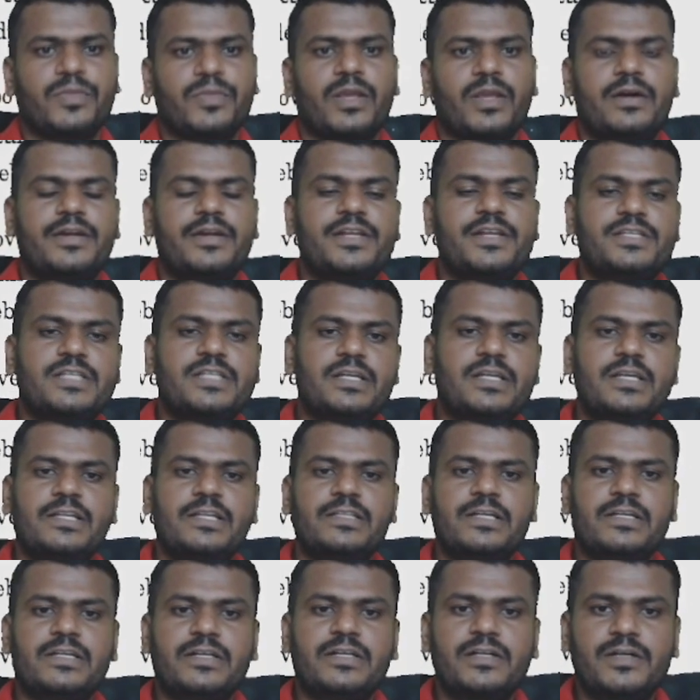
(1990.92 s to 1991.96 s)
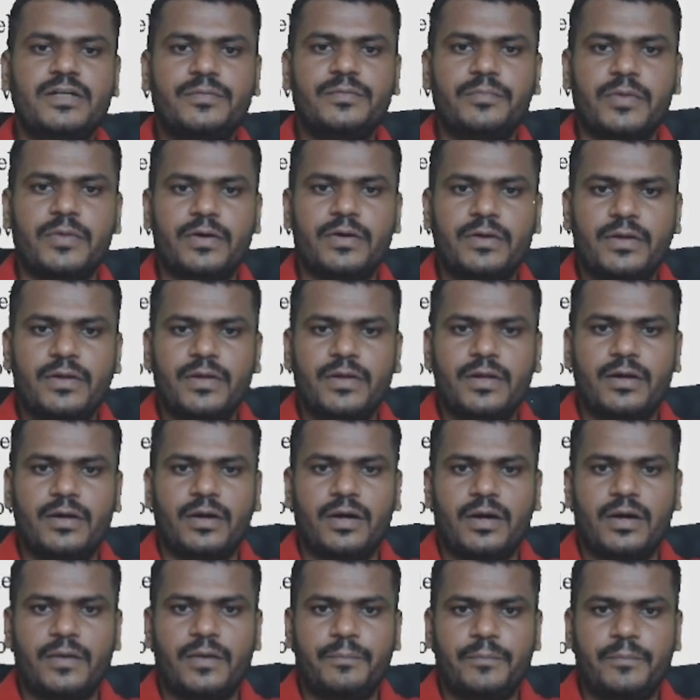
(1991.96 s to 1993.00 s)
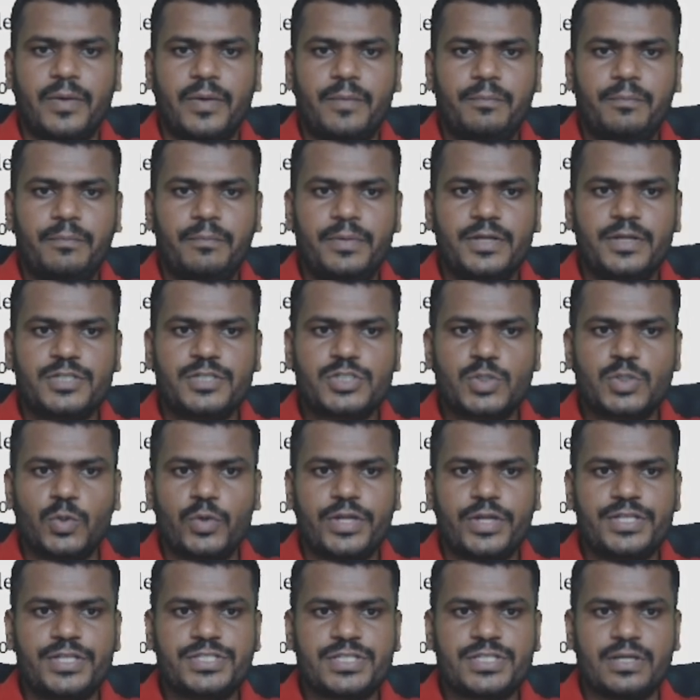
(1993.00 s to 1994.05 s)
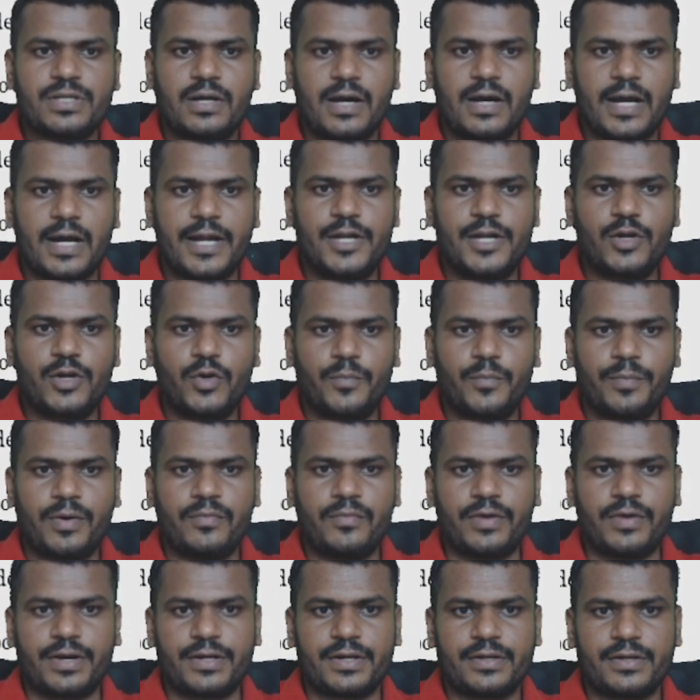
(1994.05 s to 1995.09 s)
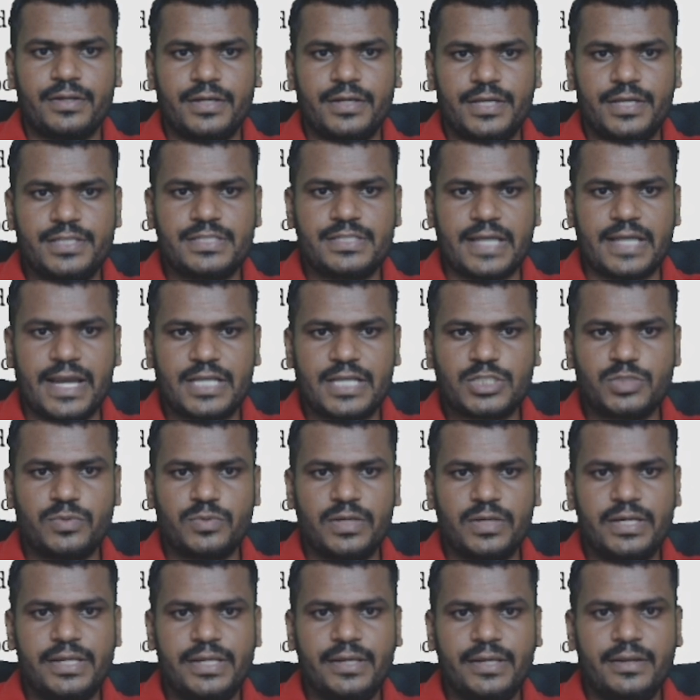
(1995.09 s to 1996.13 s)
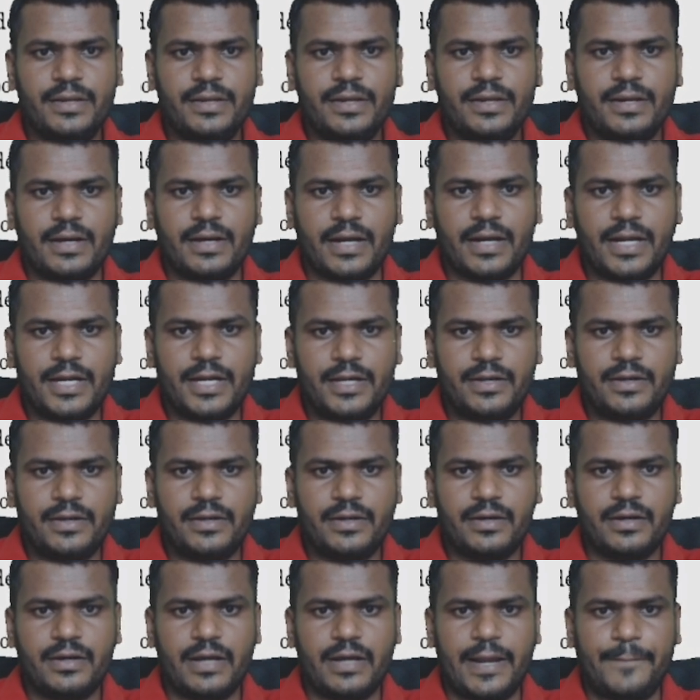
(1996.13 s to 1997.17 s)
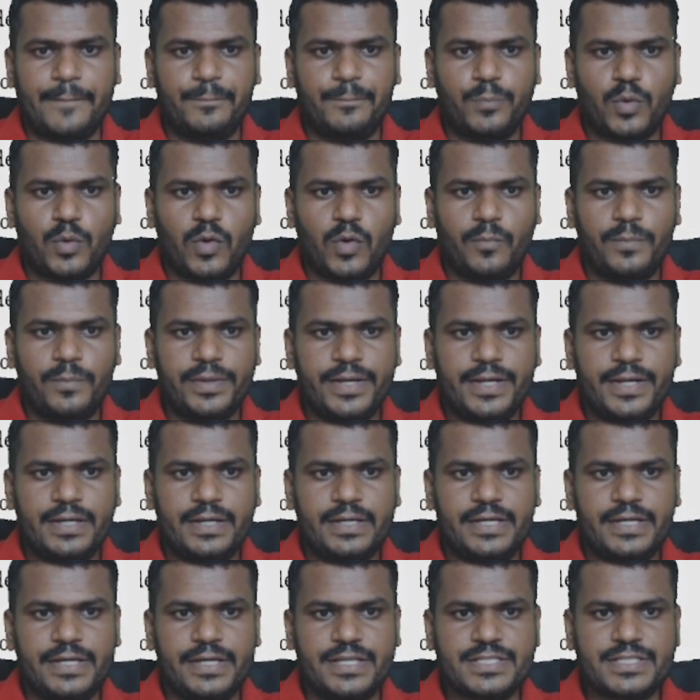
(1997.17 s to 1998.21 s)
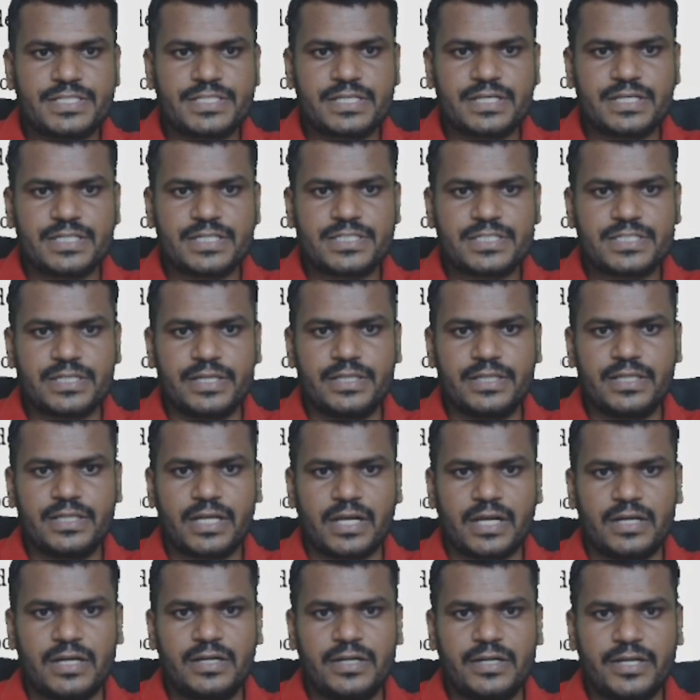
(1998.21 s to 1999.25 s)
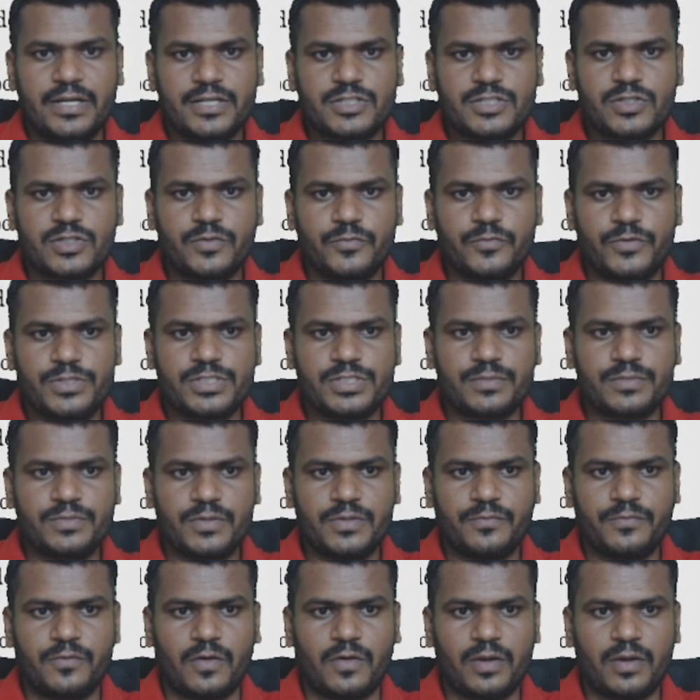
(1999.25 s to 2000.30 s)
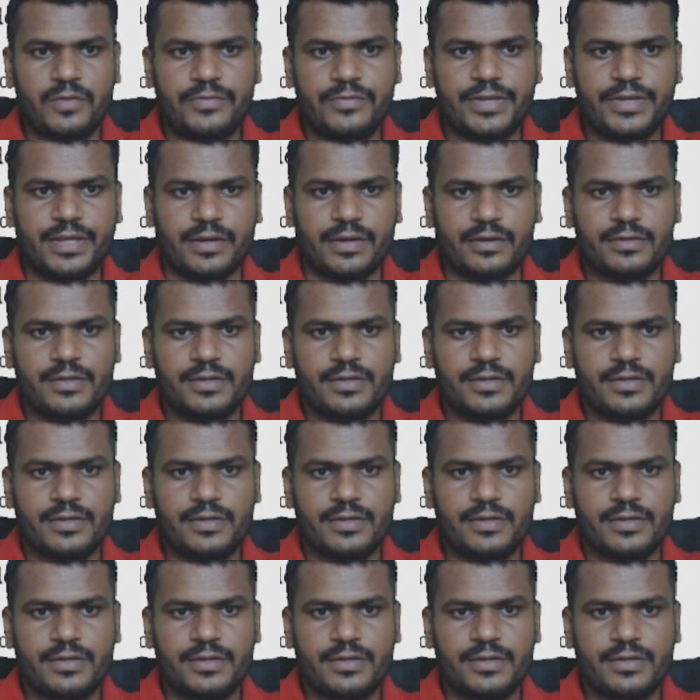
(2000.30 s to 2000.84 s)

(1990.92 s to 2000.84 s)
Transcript: recently the term pumped storage hydropower is actually and appropriately discussed in the context of which of the following